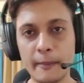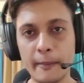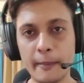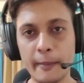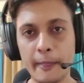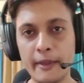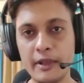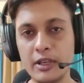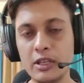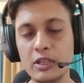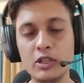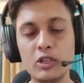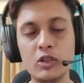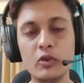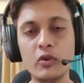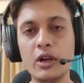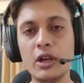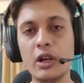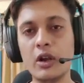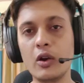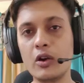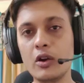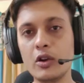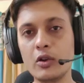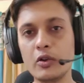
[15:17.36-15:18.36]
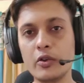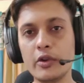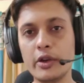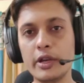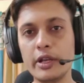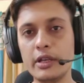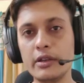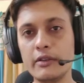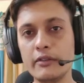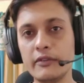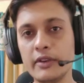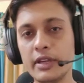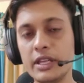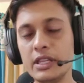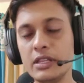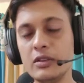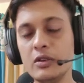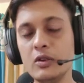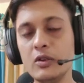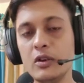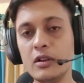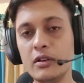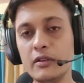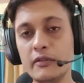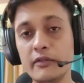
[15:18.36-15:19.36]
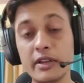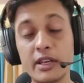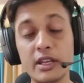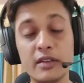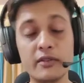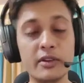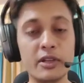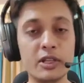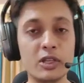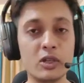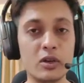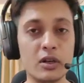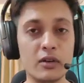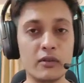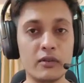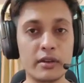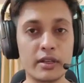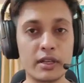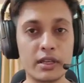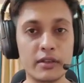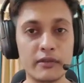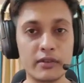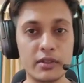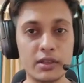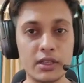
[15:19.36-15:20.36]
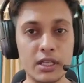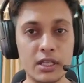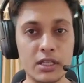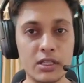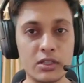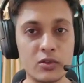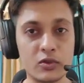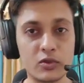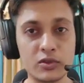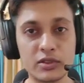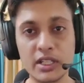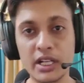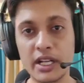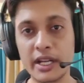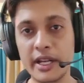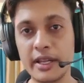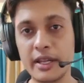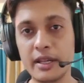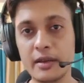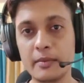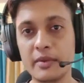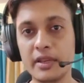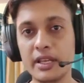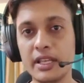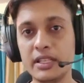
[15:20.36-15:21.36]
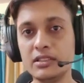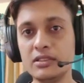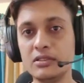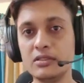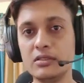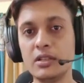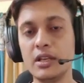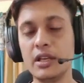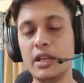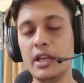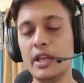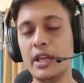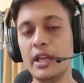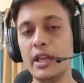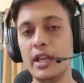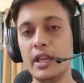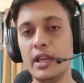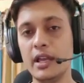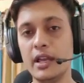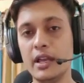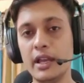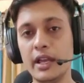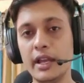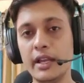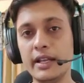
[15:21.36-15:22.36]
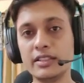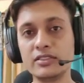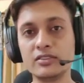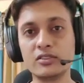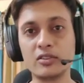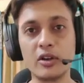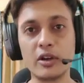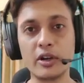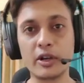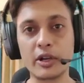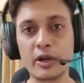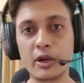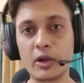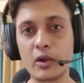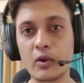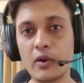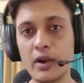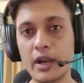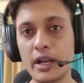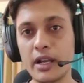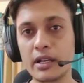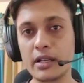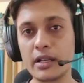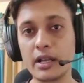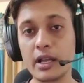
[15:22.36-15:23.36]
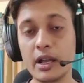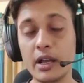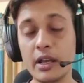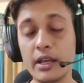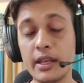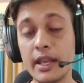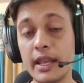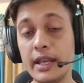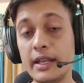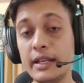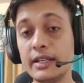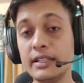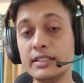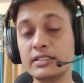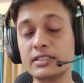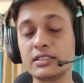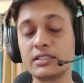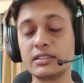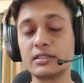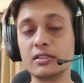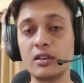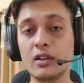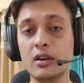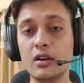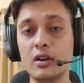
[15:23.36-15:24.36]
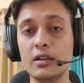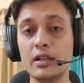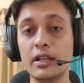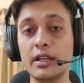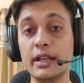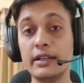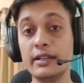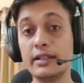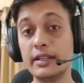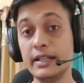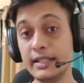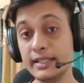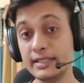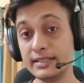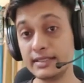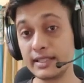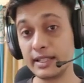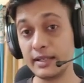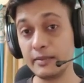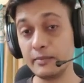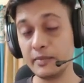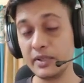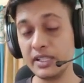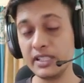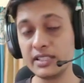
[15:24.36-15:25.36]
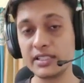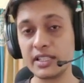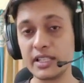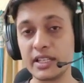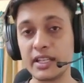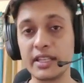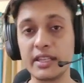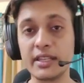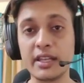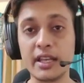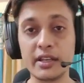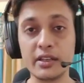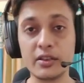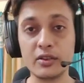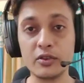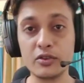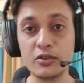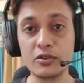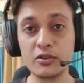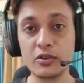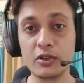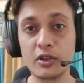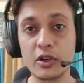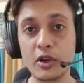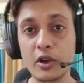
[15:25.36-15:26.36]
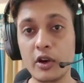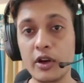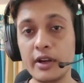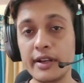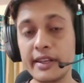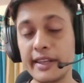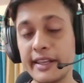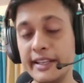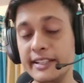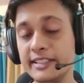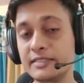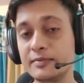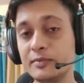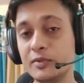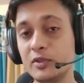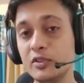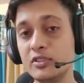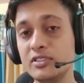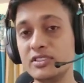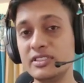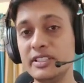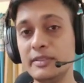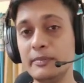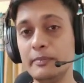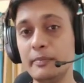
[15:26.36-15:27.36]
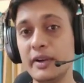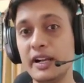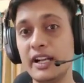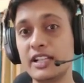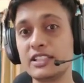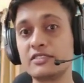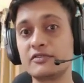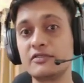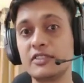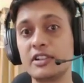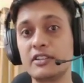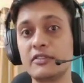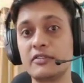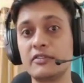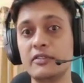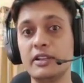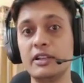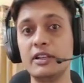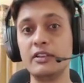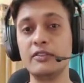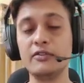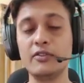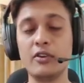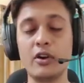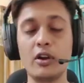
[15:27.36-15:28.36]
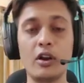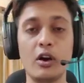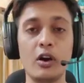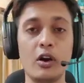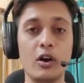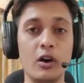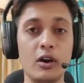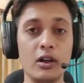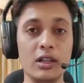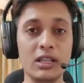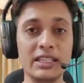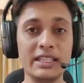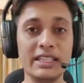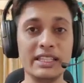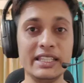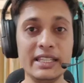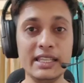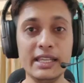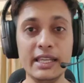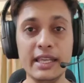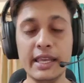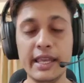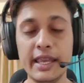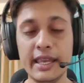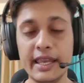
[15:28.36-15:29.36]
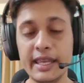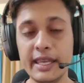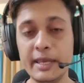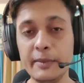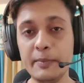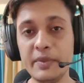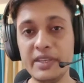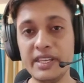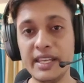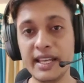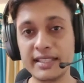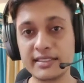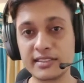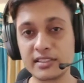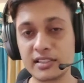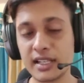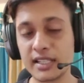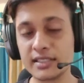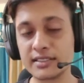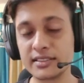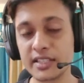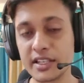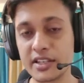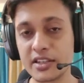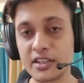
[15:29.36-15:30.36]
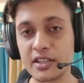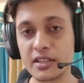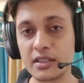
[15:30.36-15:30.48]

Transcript: You are not going whenever you are working with the user database, it is not required, and it is compulsory that you should not expose the password field for all the API's transaction.